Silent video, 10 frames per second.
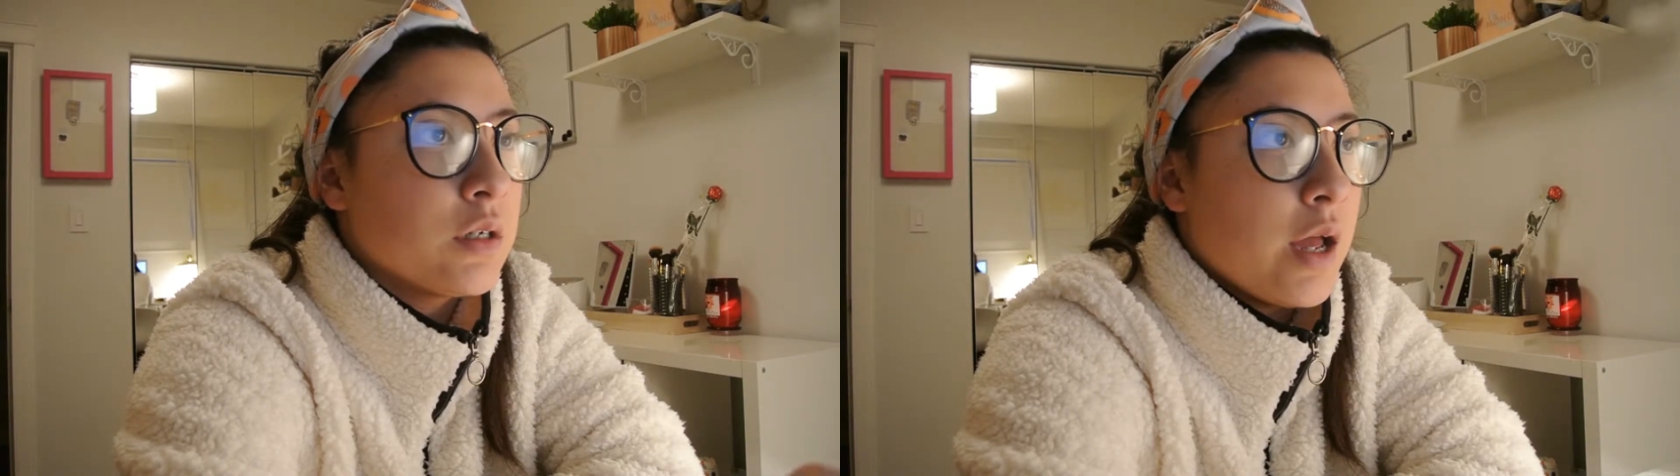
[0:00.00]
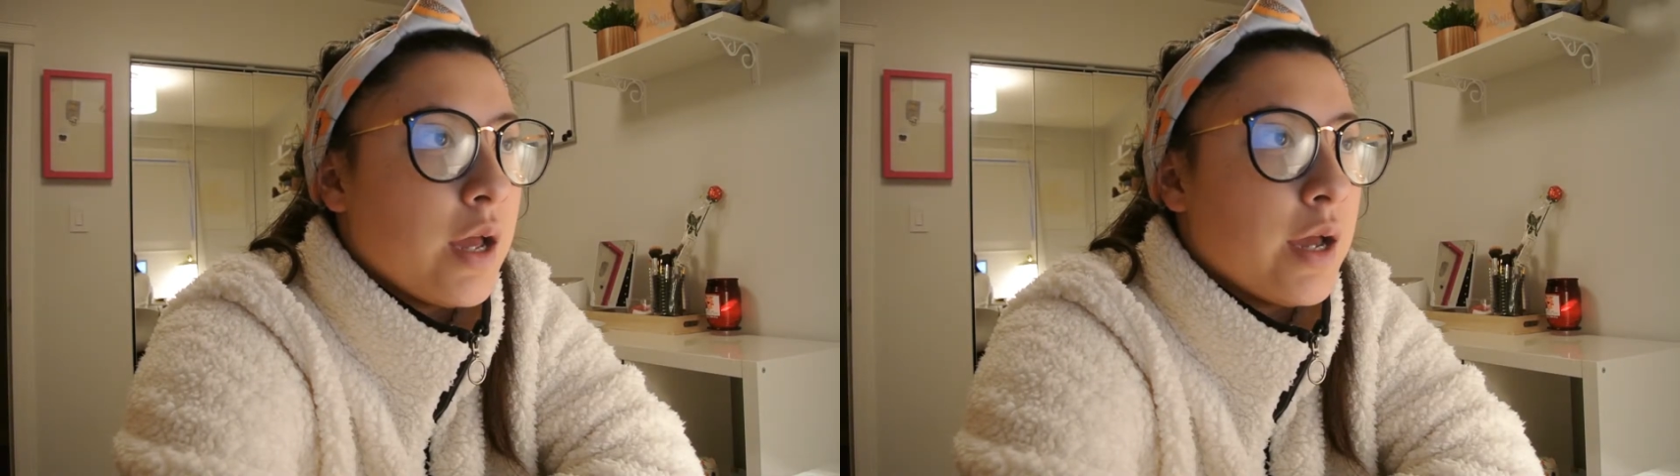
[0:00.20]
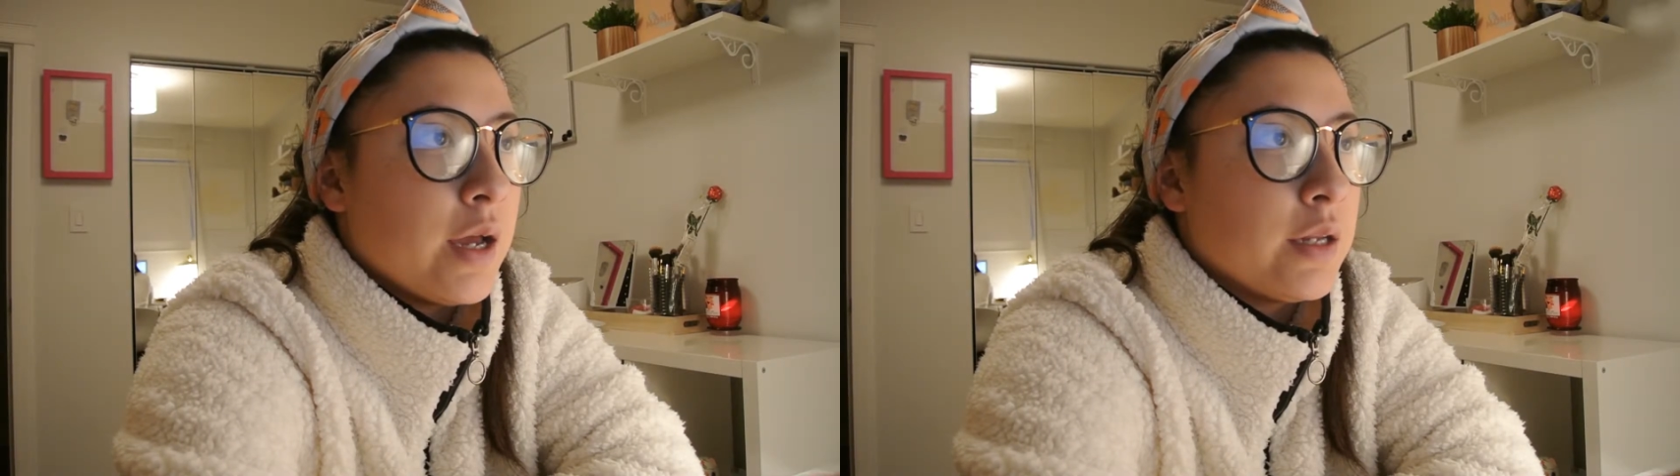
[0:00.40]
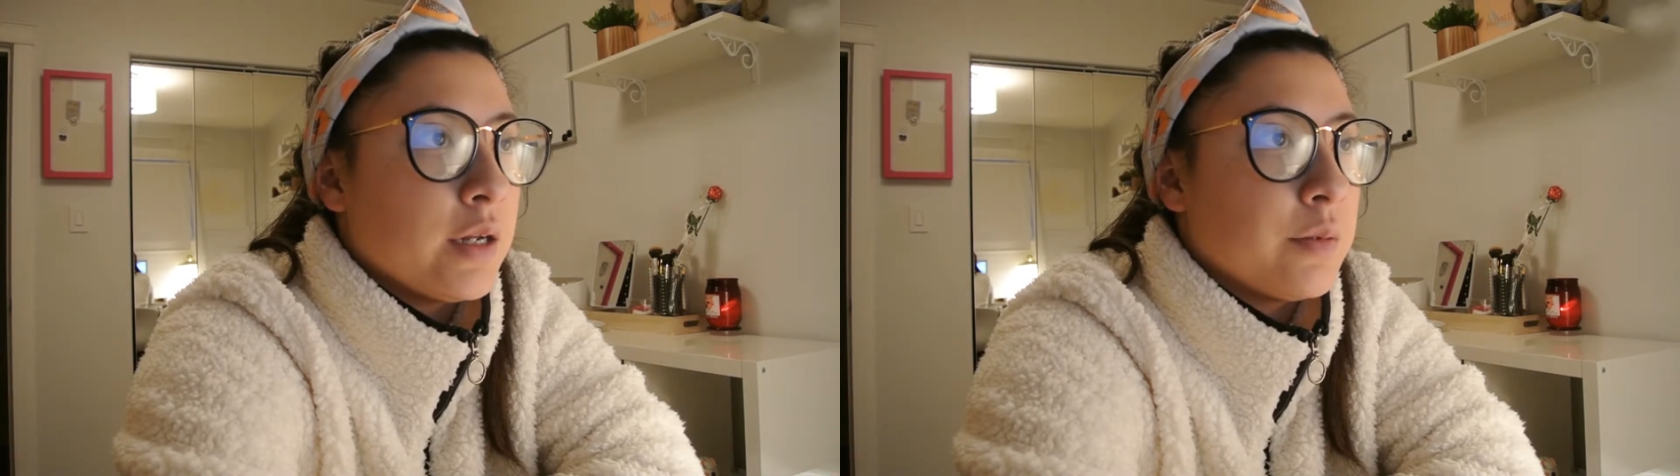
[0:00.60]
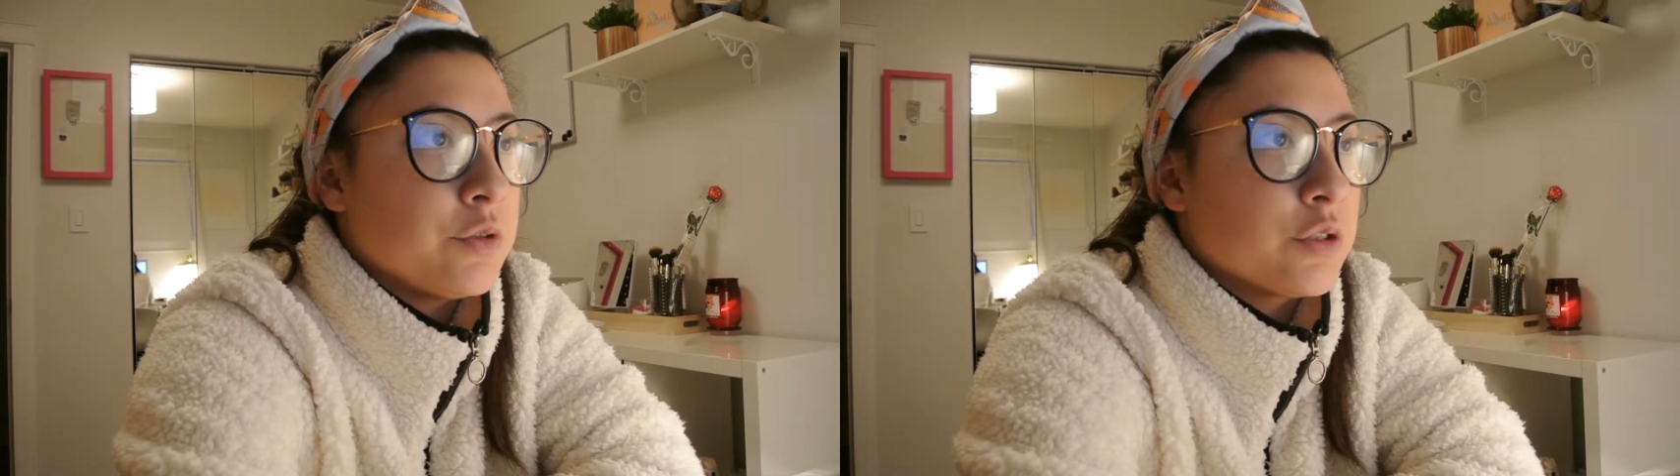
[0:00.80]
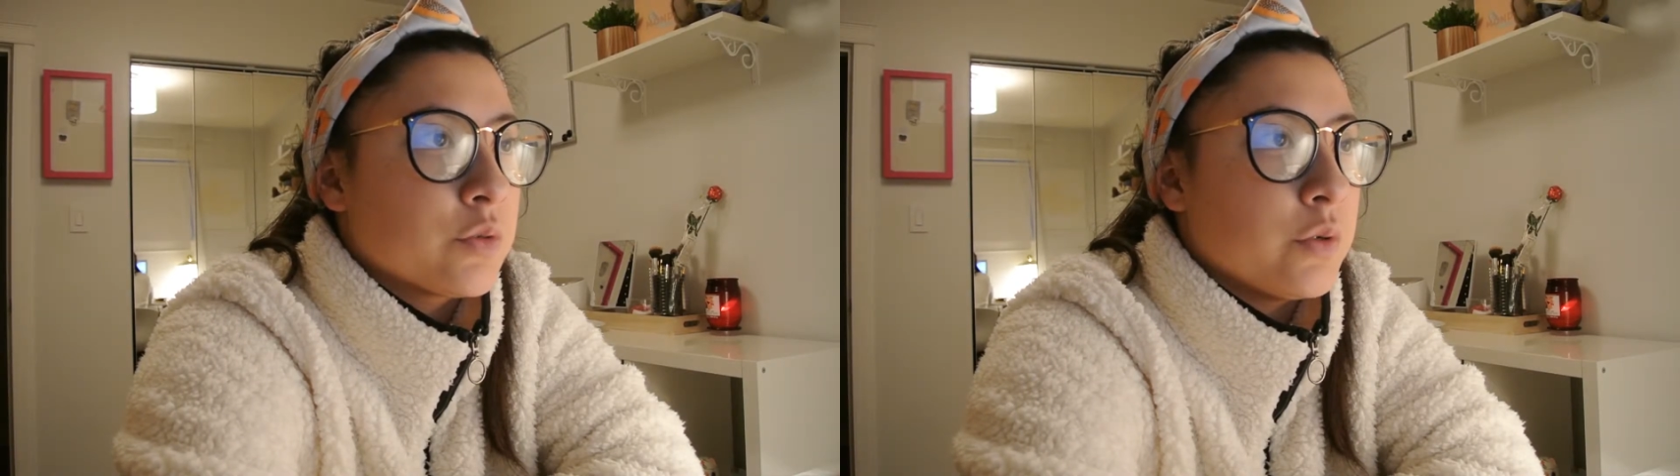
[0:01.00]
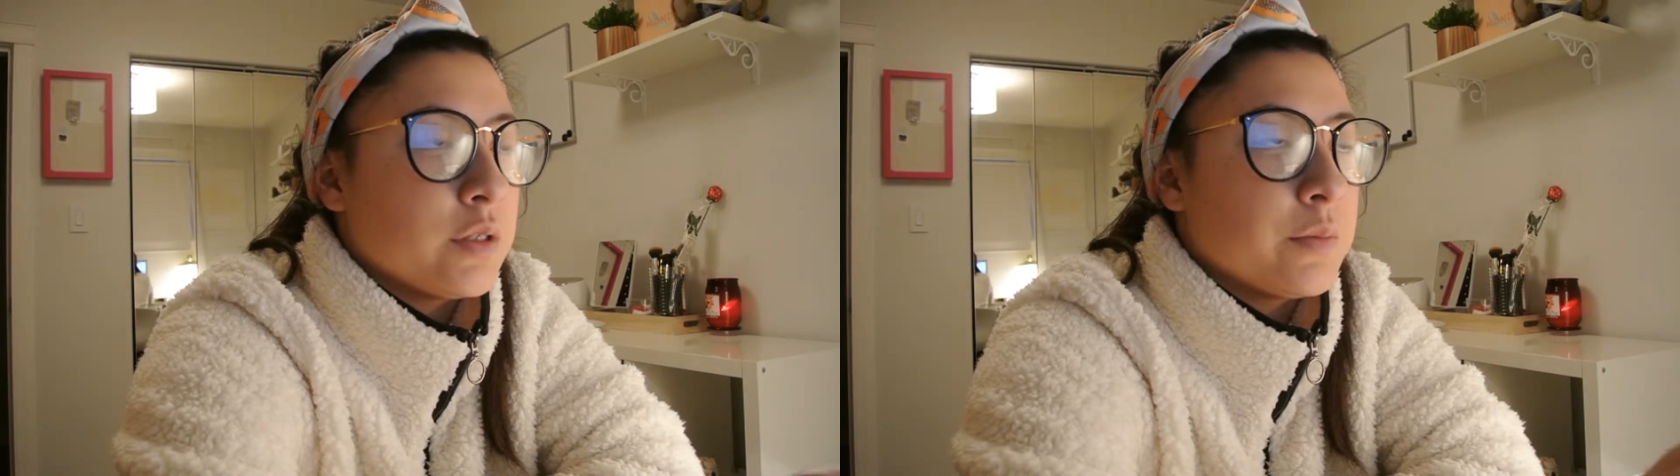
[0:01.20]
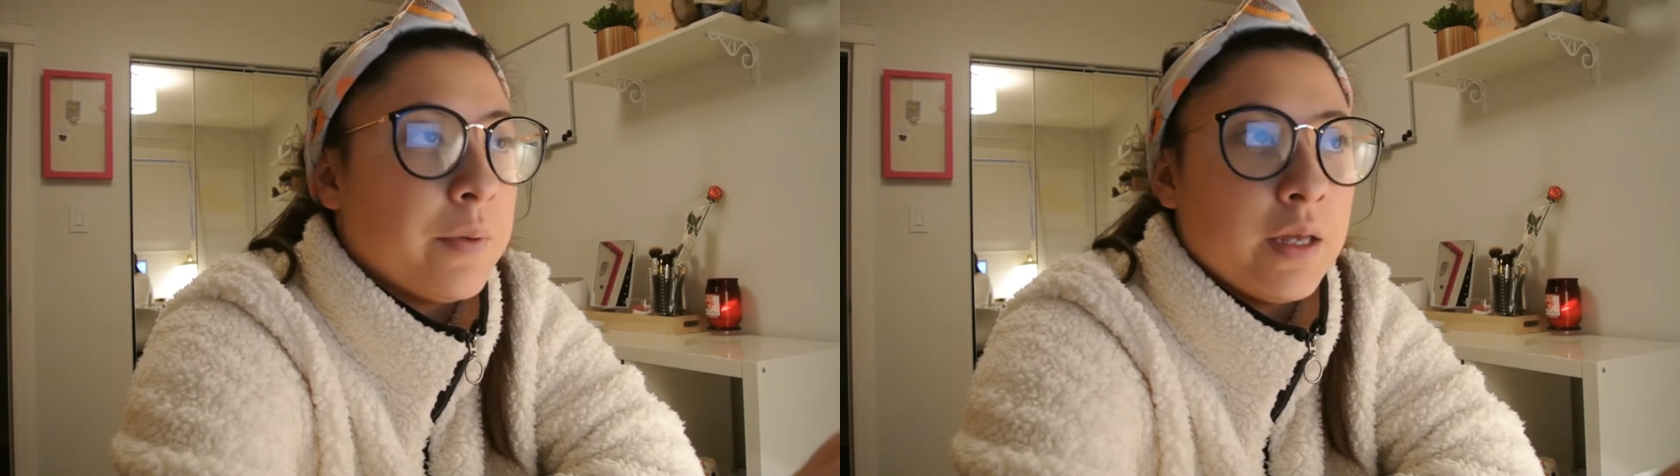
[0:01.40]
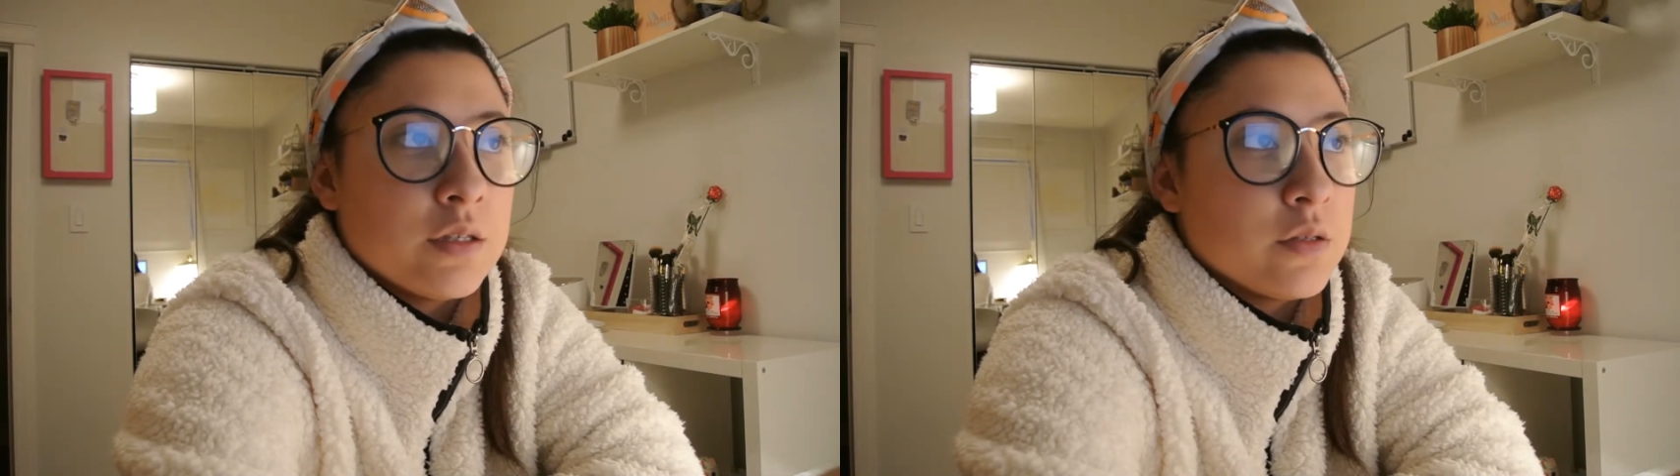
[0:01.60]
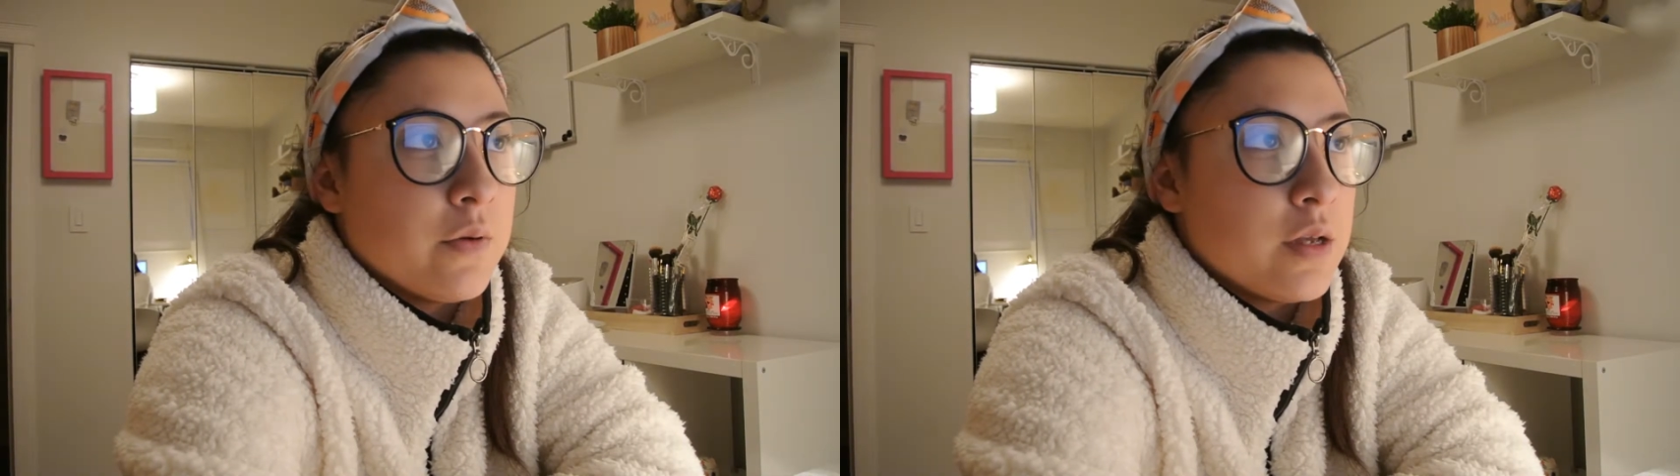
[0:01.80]
and I'm just going to
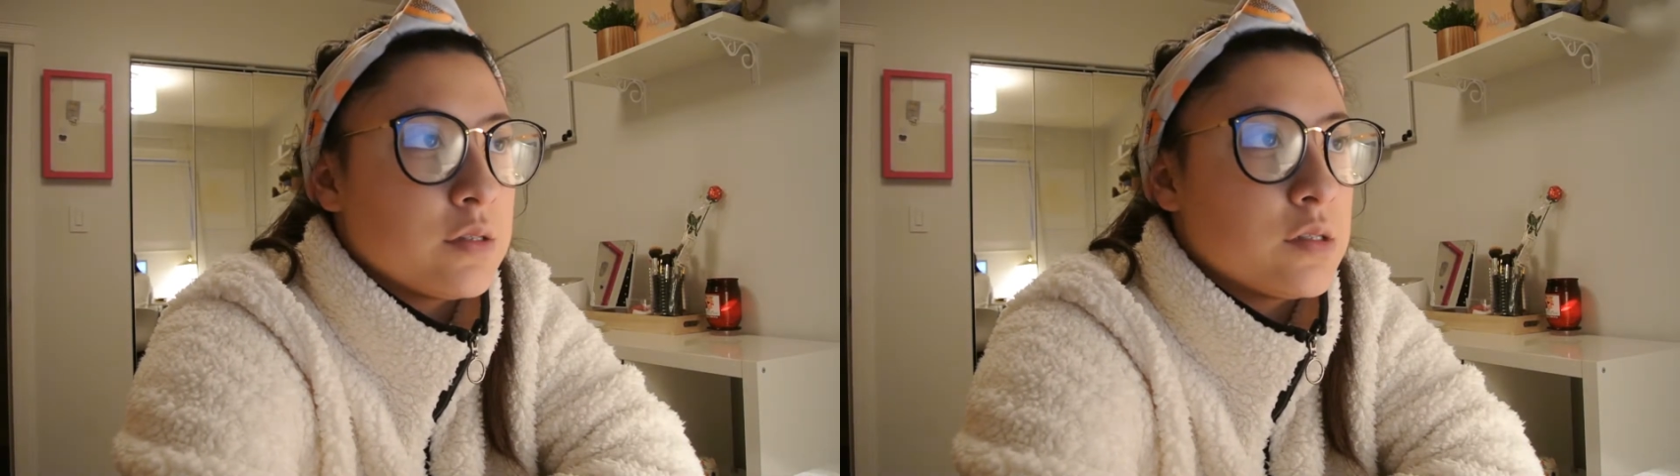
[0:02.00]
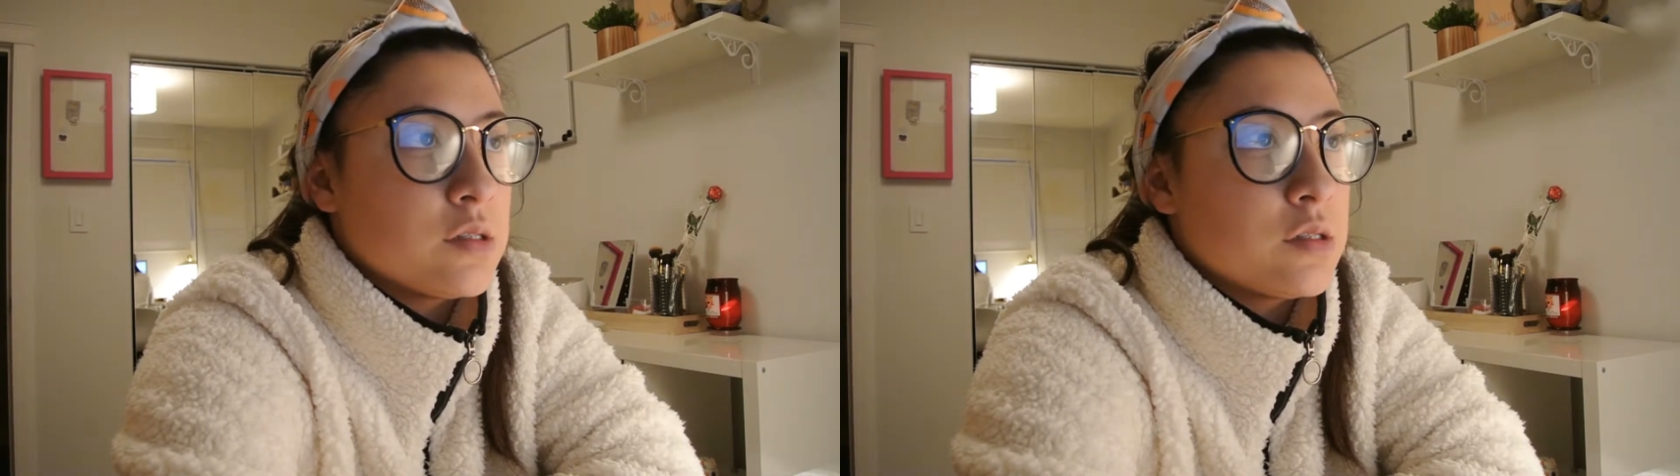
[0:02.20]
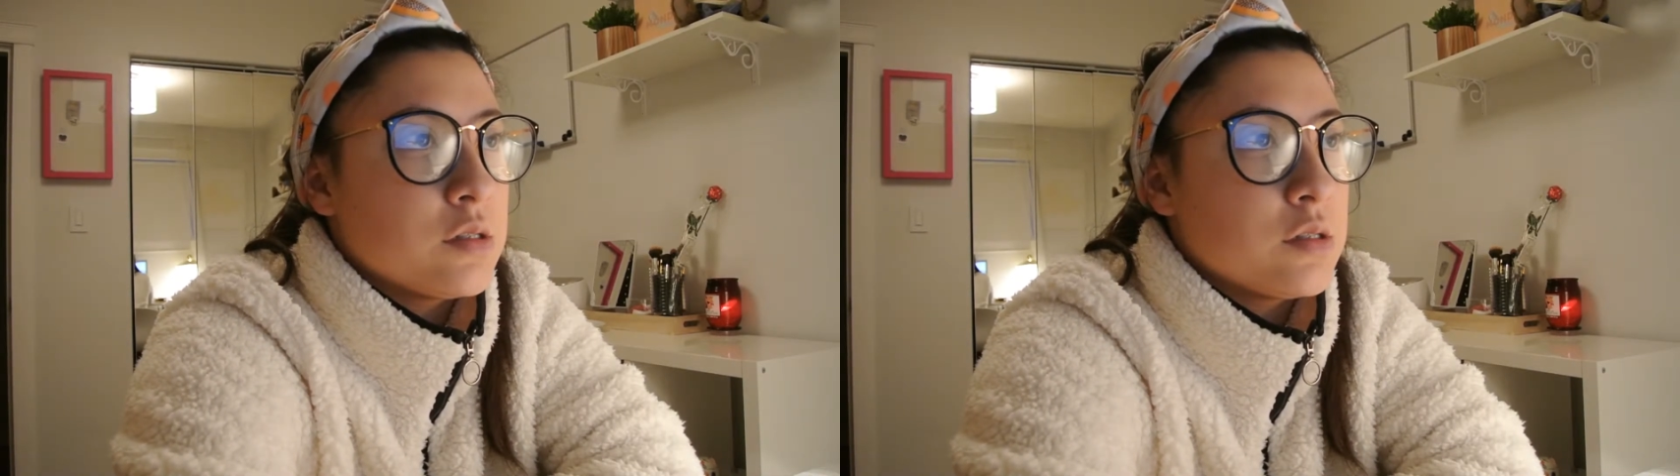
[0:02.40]
paste the rest.